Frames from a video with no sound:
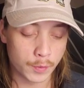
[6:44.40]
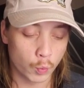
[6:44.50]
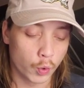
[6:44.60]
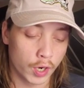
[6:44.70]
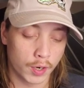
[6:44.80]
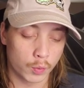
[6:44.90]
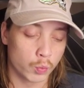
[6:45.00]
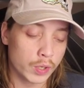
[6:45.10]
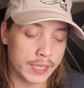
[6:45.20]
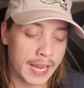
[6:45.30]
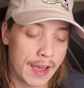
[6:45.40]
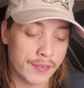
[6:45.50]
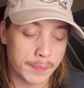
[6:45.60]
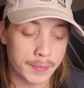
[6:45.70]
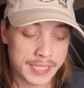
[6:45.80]
we're really
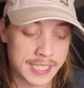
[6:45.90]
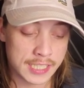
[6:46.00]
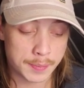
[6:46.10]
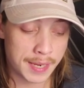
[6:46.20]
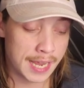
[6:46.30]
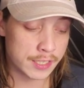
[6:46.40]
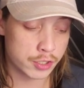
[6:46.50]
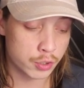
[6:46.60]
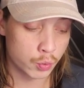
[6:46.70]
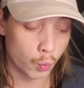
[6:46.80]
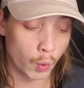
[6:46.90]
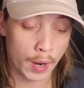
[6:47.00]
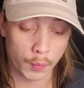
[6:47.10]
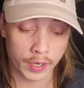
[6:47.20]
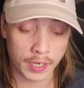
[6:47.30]
having mixed sentiment as to
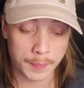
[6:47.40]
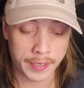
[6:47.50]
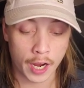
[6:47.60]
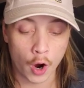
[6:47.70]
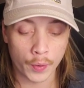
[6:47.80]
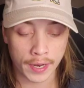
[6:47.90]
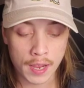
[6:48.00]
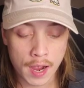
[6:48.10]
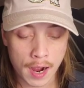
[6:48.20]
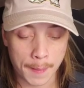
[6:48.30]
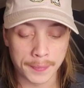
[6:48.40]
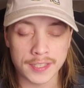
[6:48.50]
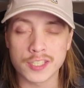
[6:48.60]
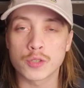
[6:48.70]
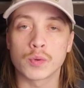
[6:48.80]
where we're going to be going, but
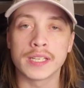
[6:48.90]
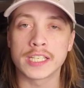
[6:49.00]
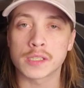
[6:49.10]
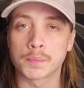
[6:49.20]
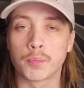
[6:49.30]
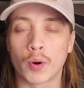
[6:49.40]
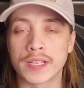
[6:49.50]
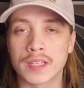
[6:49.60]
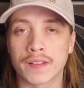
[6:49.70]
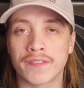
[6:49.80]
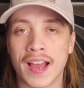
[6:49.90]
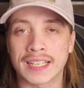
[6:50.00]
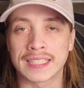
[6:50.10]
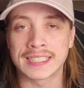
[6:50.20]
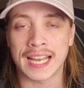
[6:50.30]
this is really just pointing to the
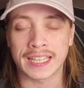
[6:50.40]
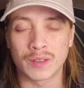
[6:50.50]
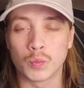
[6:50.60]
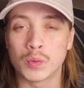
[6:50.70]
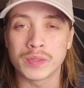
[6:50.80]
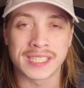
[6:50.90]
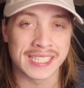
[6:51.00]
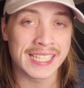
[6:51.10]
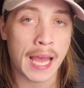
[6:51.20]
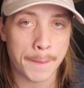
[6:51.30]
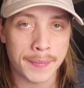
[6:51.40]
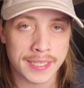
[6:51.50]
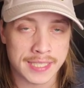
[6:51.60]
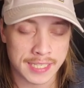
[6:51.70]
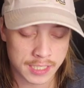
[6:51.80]
fact exactly when we see that
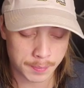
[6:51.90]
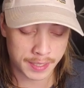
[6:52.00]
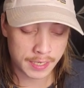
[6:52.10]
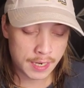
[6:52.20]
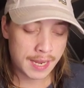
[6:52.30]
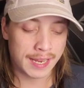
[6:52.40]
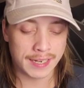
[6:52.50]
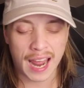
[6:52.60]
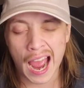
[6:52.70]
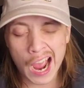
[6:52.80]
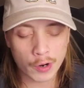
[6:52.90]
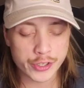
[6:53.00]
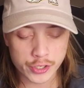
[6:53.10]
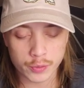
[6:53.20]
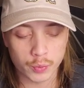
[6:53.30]
mixed sentiment and how you
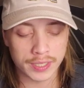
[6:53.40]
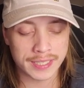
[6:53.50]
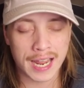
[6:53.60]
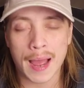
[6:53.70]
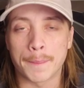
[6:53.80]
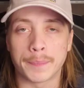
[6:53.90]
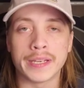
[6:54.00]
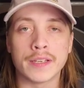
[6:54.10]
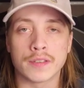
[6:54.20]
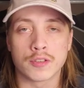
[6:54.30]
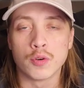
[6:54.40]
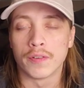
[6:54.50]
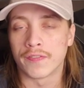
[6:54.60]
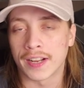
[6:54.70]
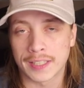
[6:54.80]
should really not be too
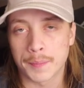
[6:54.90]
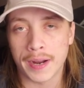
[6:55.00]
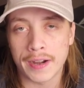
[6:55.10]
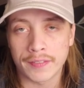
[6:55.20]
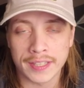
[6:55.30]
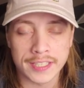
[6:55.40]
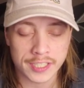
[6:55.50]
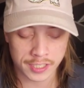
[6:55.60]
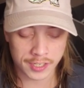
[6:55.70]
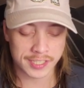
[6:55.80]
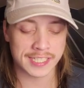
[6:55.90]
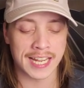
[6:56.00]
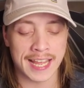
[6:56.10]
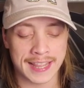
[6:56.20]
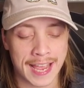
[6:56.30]
affected by everything. Just
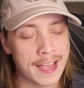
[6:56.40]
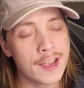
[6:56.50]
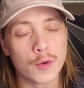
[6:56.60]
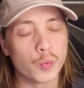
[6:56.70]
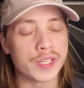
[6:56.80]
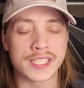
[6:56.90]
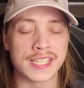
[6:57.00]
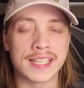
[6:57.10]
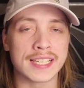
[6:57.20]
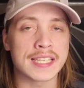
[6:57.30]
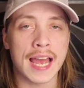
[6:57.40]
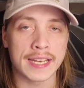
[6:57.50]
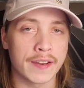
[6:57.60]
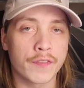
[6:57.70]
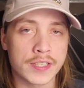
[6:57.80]
understand that we see this at
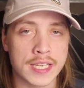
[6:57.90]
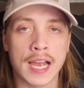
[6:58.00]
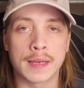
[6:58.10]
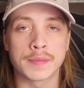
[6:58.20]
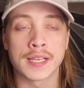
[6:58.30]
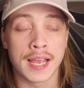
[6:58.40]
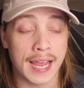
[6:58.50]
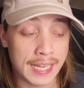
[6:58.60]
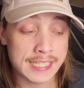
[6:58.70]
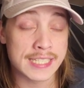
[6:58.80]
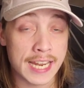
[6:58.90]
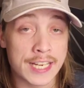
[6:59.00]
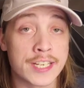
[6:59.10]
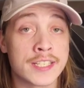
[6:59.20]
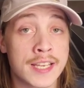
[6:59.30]
different times and
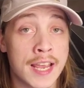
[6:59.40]
stages